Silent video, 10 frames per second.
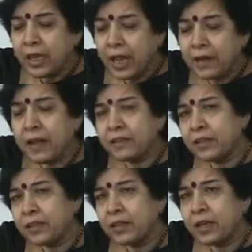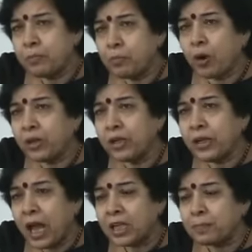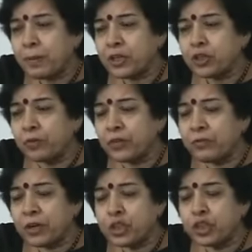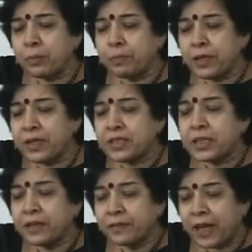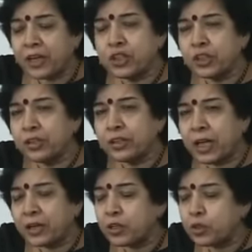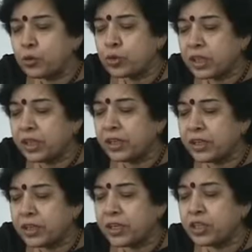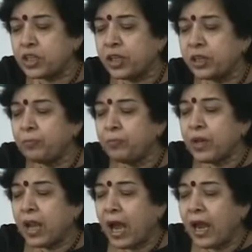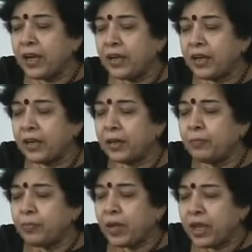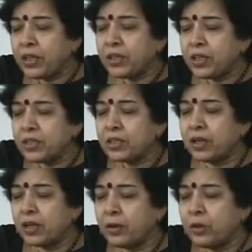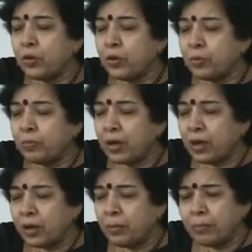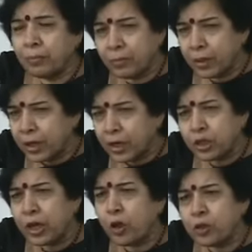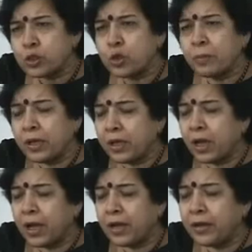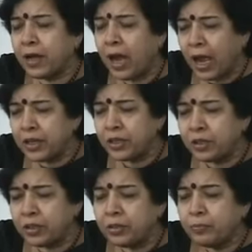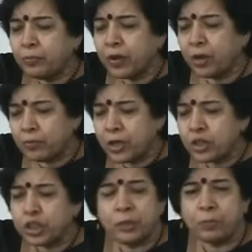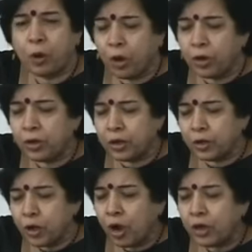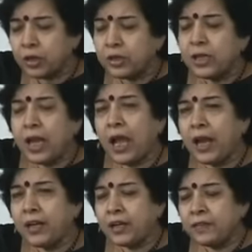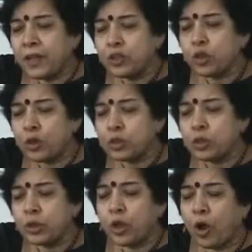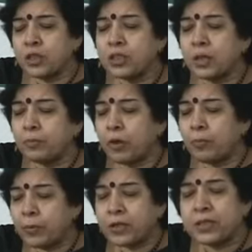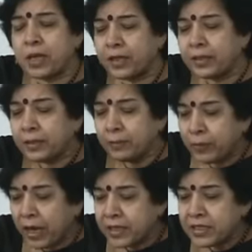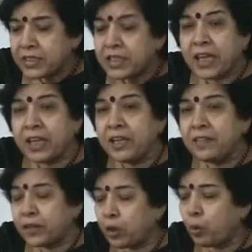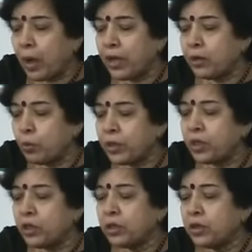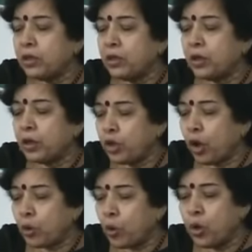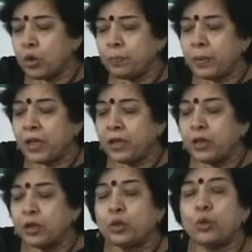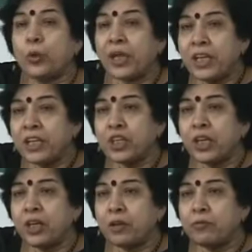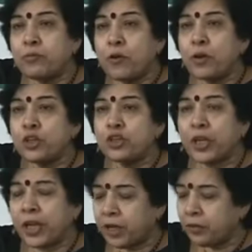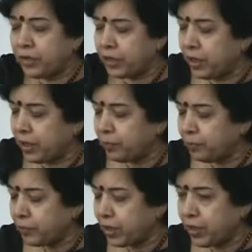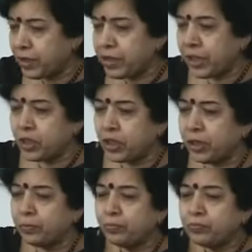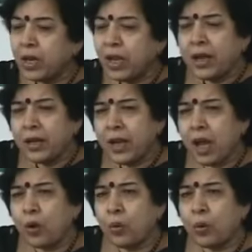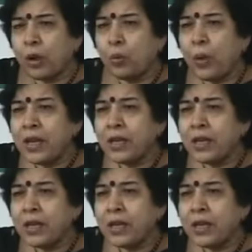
Another important aspect of the worship is darshan, that is you see the deity and uh, it is, uh, you know, um, it can also be an ideal uh, worship or uh, not. And there is also the concept of prasad that is taking the divine within uh, your own being through eating food shared with the uh, deity. Now, when